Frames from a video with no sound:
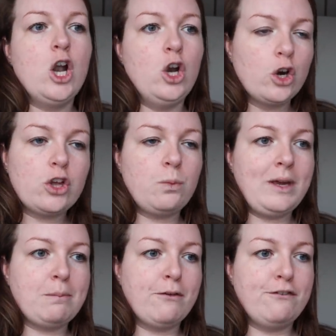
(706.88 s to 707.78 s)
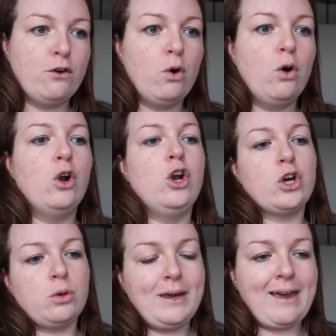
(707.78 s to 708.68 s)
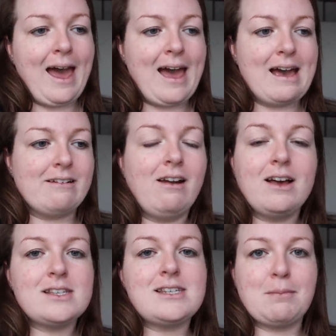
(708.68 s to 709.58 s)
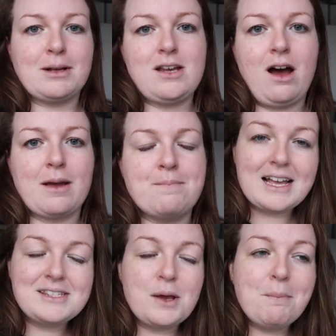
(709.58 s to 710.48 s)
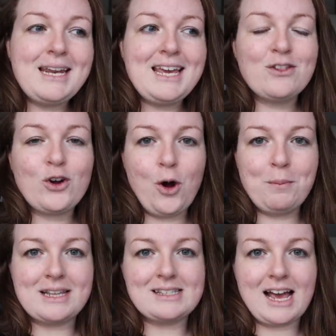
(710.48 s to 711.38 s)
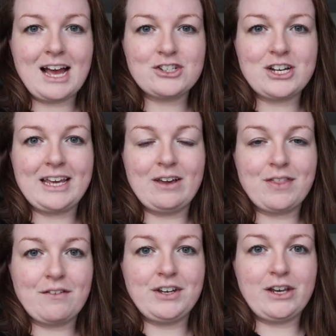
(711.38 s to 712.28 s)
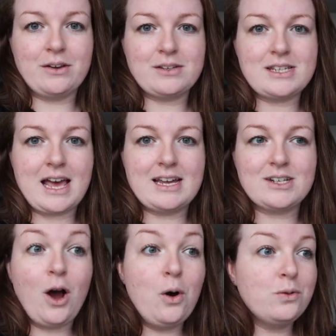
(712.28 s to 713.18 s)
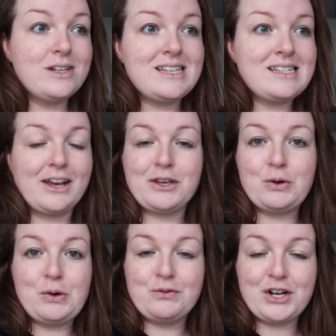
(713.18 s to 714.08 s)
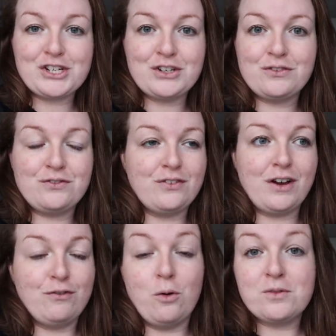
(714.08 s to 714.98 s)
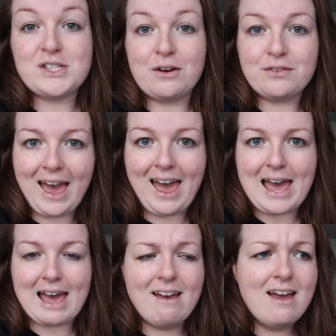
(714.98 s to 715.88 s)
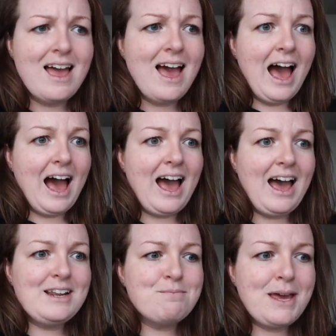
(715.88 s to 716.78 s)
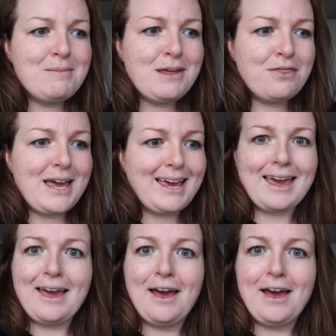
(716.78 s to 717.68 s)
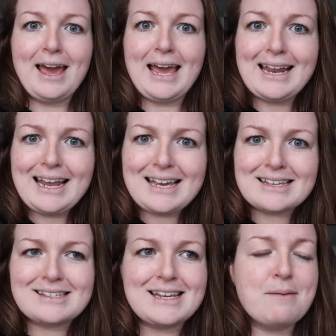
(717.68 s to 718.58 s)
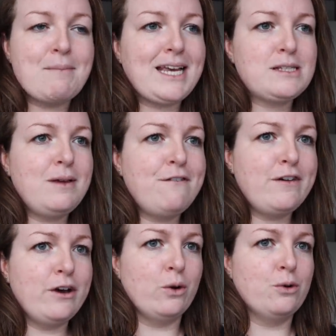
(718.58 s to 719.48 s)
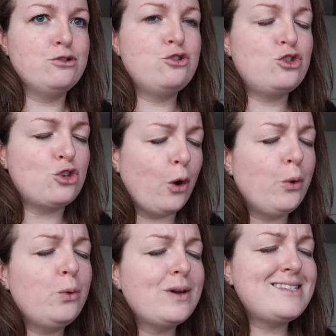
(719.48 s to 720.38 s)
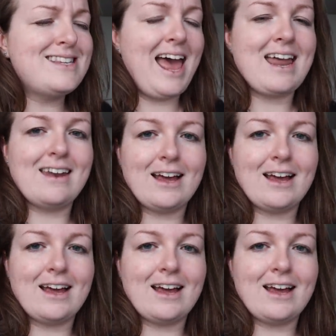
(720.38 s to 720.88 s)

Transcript: look at the week before, look at the week ahead. I like to take my time. Somebody in the comments actually of that video said, oh, this is like your version of a form of self-care. And it made me think, it is. It makes me feel so zen